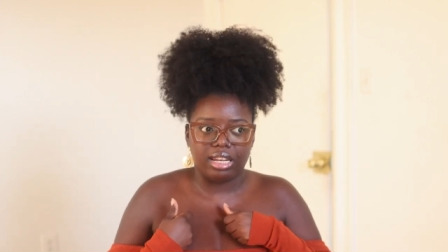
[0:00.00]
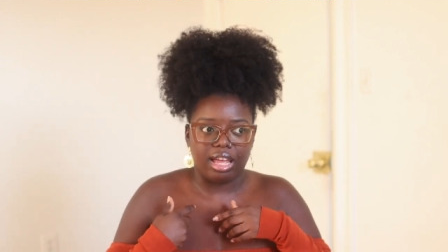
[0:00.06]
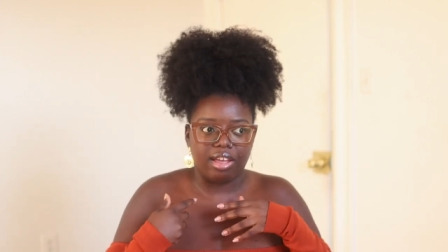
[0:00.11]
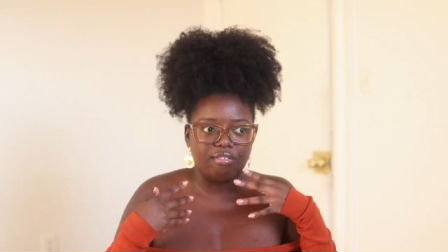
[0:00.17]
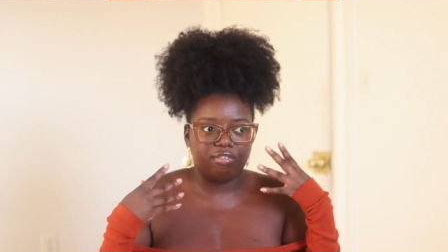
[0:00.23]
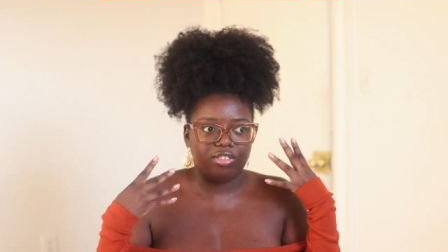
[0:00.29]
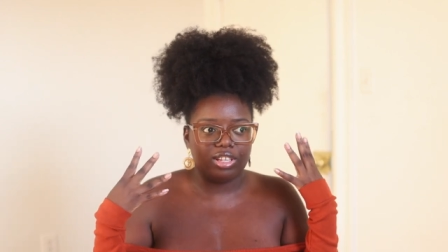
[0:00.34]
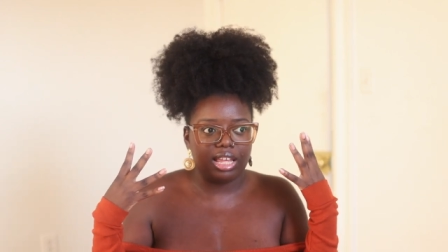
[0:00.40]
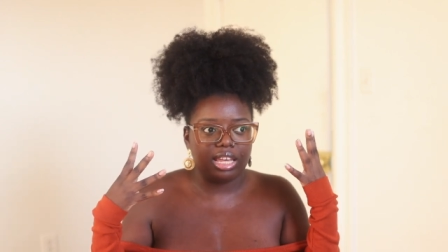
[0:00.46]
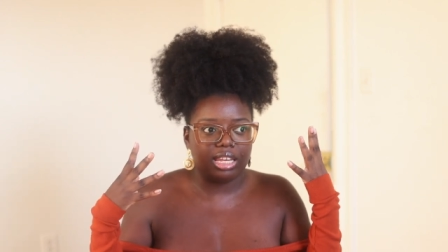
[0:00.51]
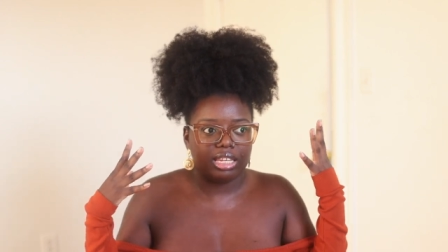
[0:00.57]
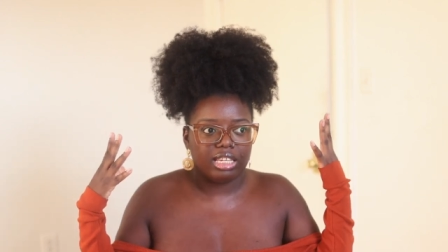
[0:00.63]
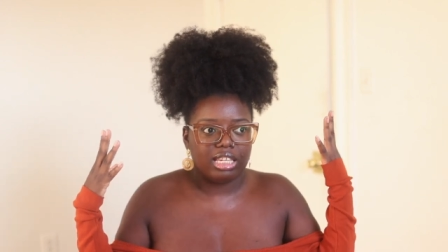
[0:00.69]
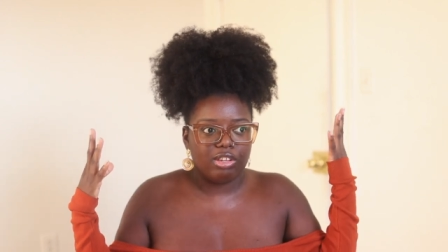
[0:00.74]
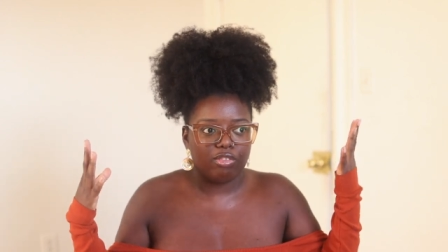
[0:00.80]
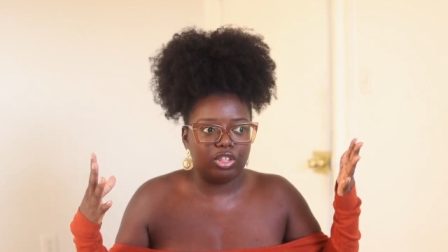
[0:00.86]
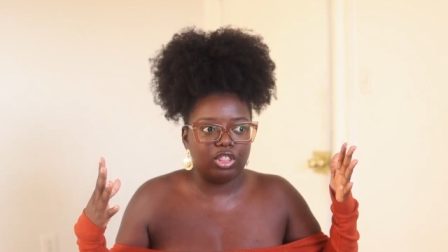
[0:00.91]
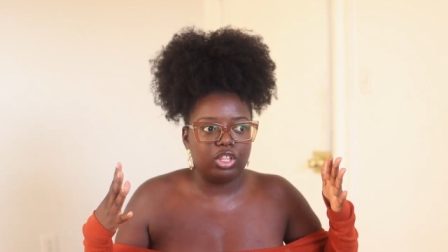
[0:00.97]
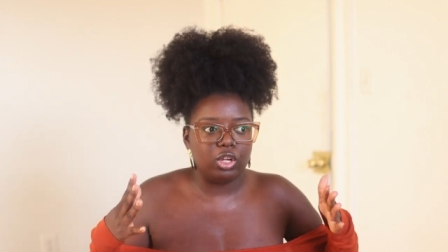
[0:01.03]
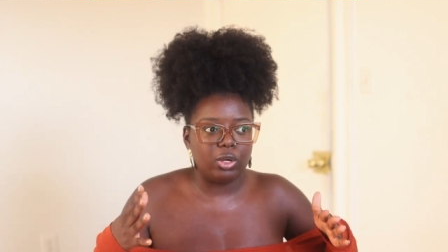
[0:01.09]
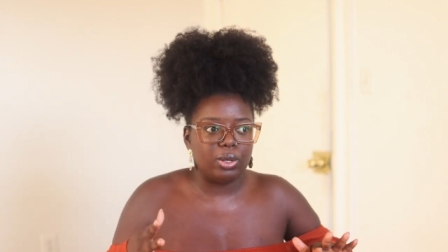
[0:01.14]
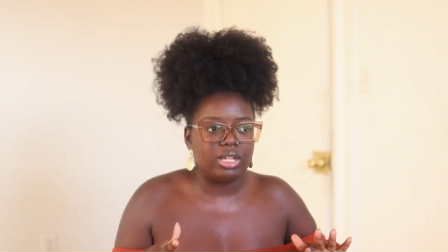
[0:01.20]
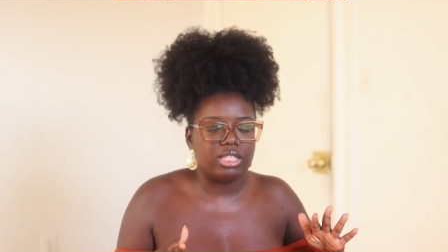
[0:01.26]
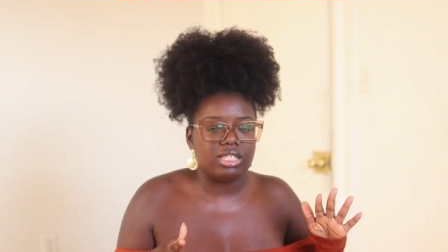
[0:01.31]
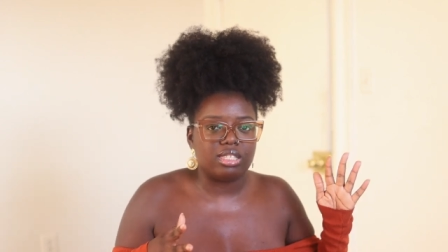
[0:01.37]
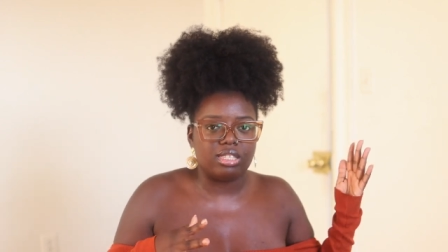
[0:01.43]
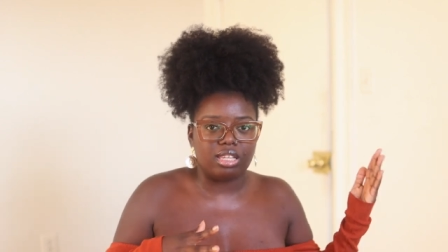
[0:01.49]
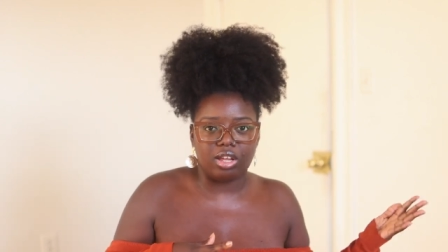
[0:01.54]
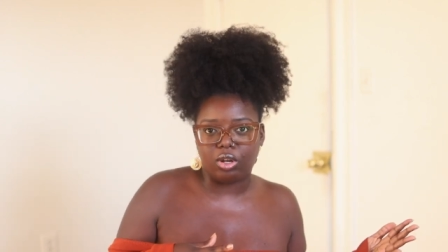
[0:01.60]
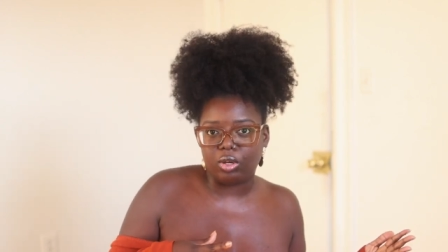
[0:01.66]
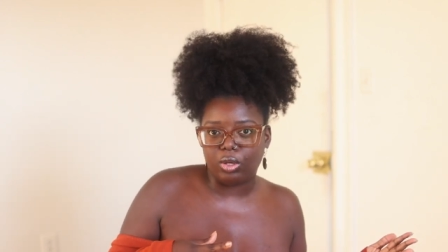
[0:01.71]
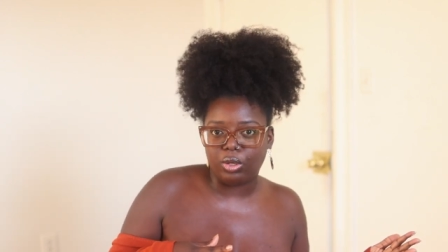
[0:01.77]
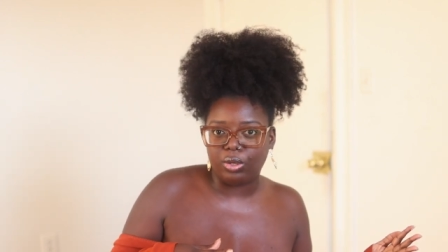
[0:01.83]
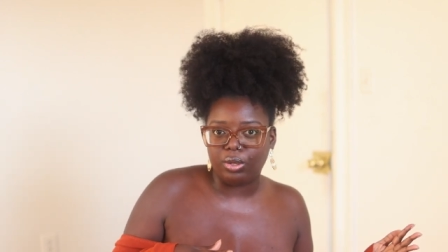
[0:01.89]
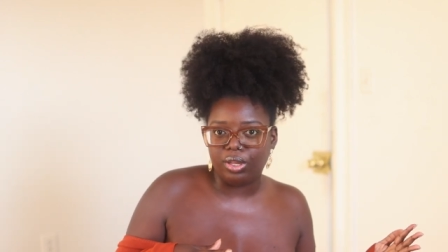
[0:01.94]
I feel like even though it's
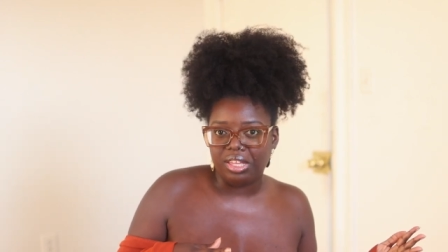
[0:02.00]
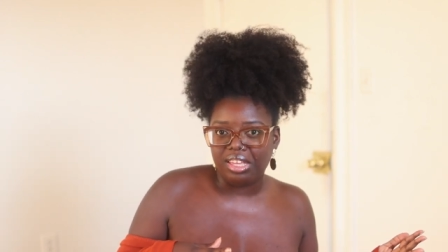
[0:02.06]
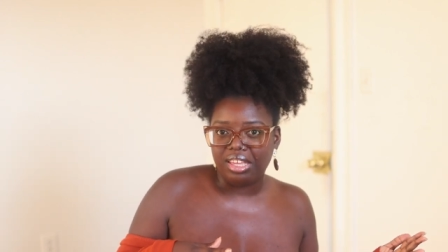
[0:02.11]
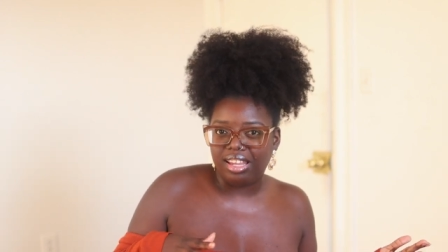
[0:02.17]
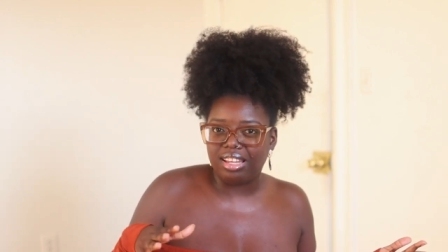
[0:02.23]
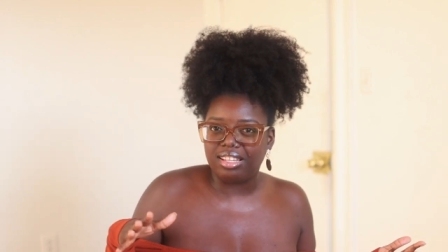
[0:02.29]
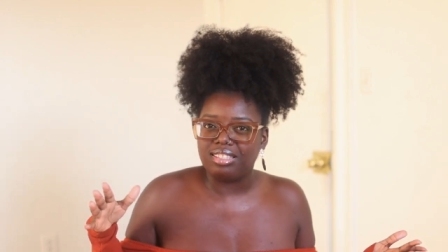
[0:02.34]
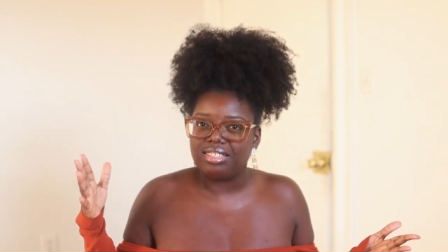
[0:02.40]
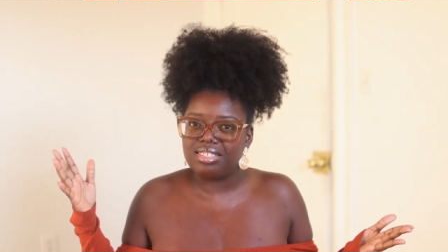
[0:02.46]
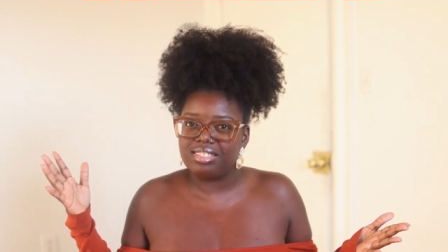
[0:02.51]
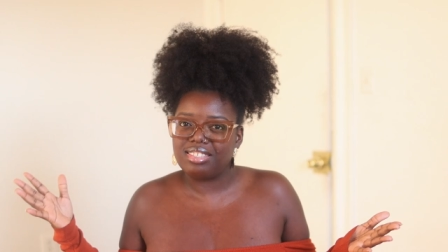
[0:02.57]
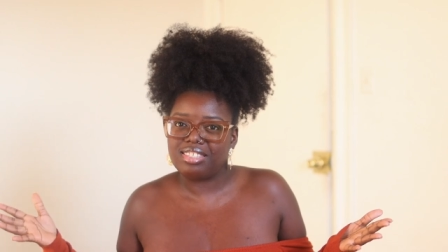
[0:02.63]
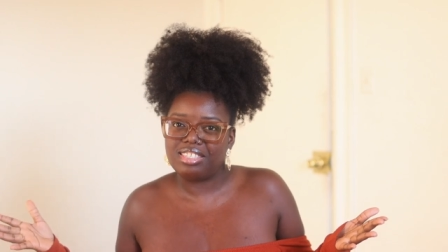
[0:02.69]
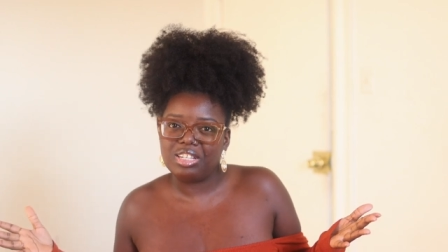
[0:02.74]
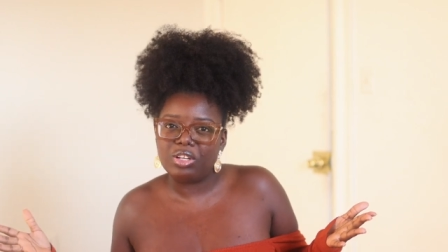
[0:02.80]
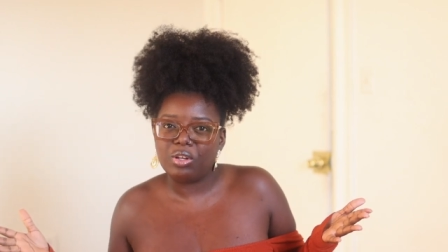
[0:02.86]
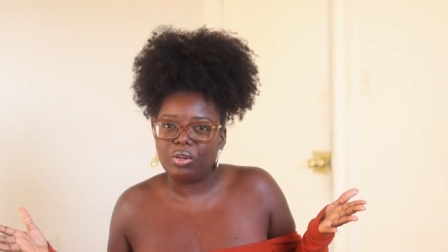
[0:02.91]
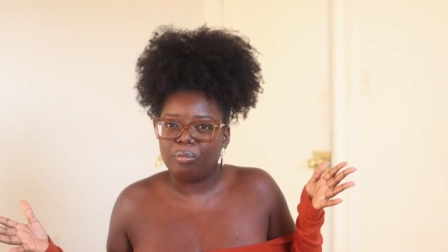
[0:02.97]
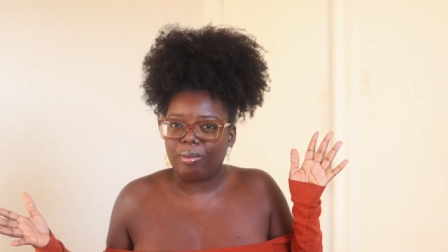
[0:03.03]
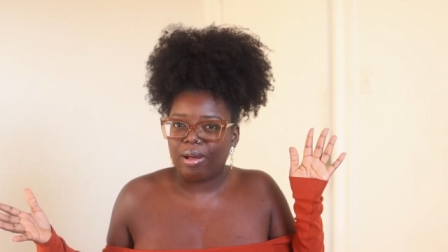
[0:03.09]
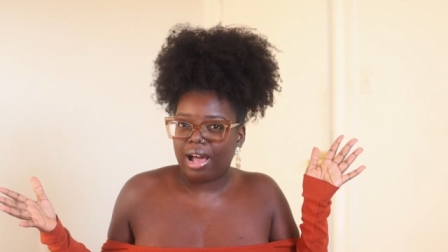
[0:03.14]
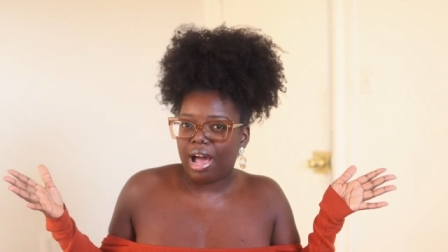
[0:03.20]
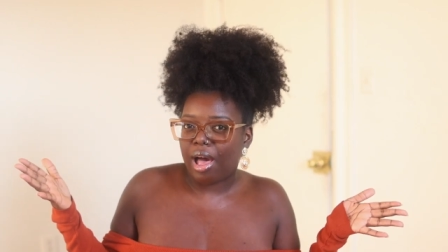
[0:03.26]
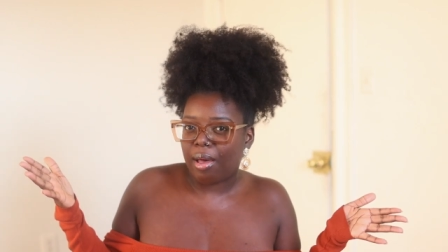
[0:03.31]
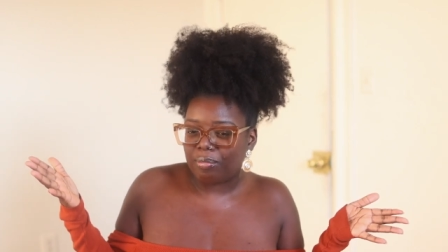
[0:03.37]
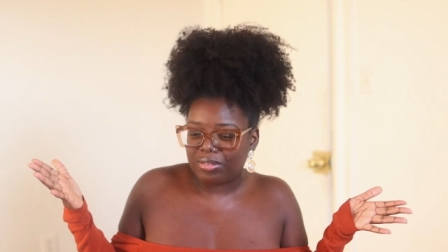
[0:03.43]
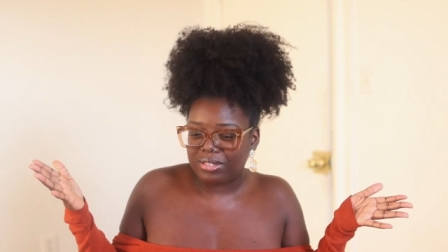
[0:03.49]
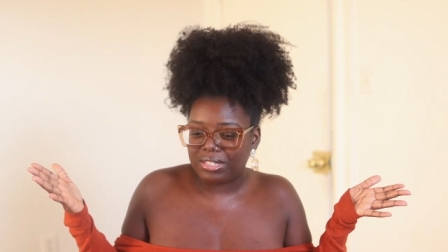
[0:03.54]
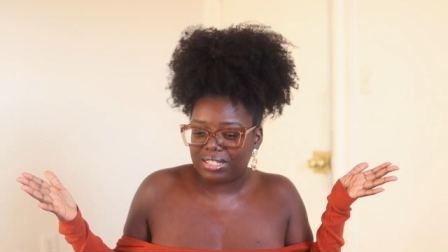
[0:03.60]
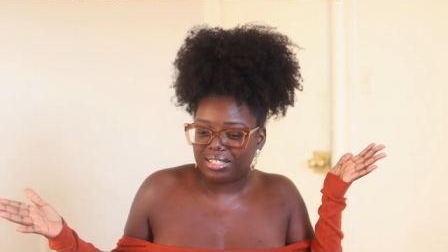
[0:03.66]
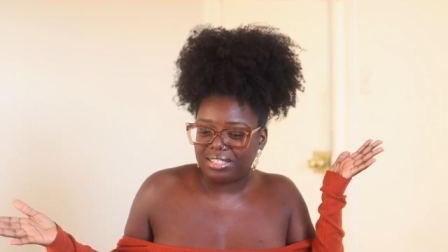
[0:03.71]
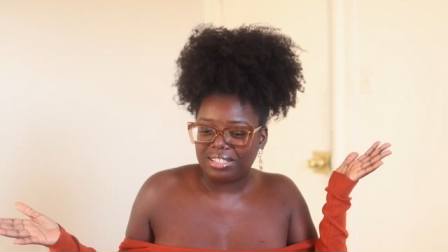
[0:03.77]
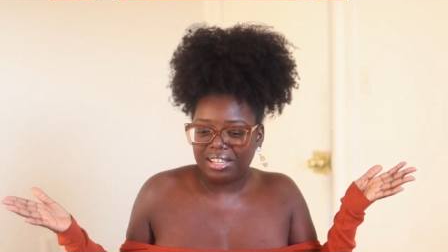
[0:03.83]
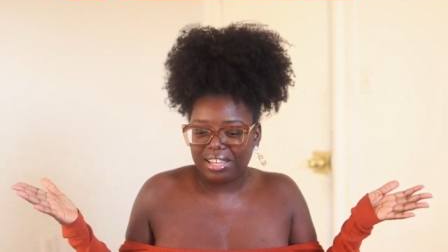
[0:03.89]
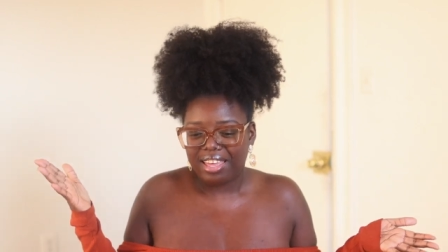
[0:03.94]
subtle, it still pops
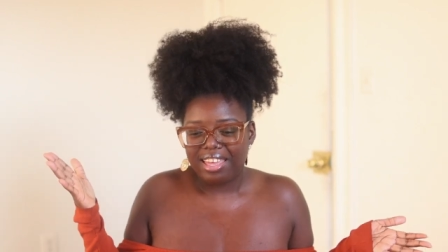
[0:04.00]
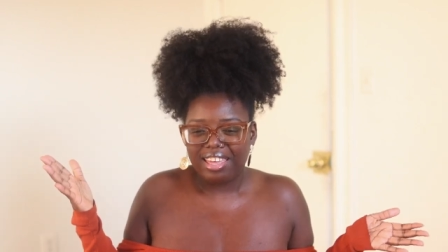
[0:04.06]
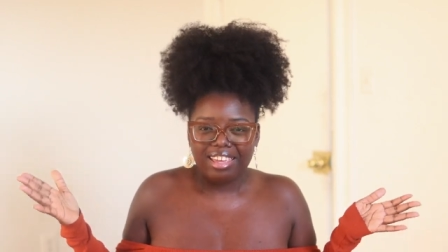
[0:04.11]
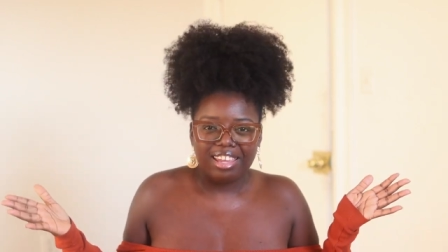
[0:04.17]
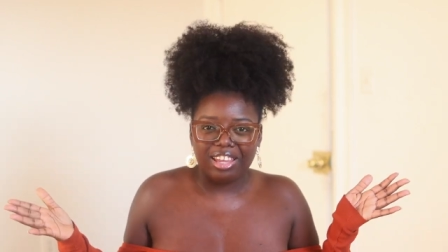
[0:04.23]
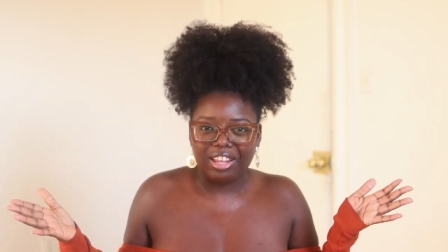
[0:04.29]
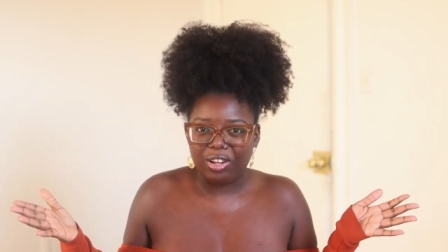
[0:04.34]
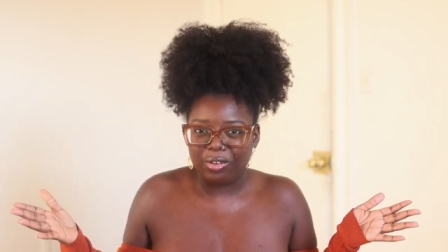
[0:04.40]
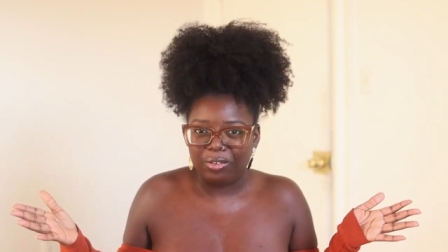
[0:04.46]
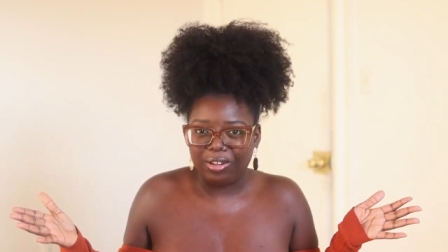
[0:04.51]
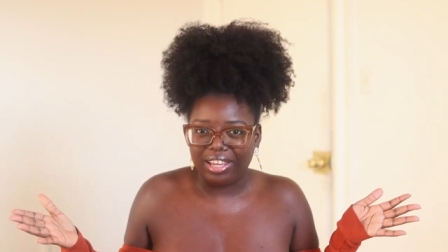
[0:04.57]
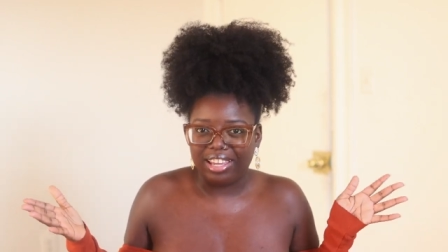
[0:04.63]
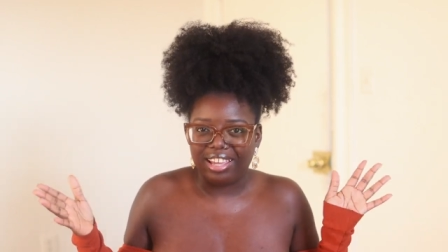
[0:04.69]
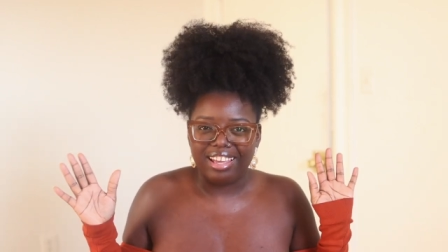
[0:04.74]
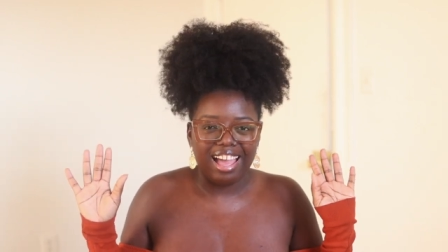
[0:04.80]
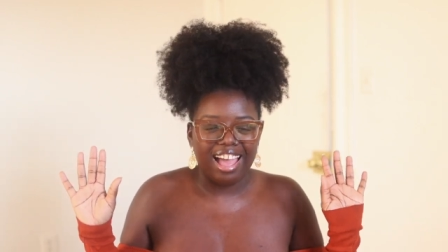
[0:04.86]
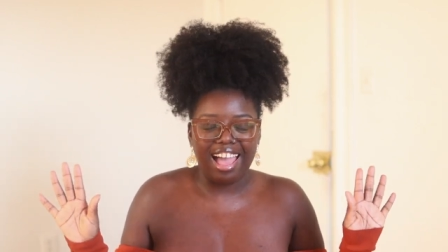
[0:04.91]
in a way.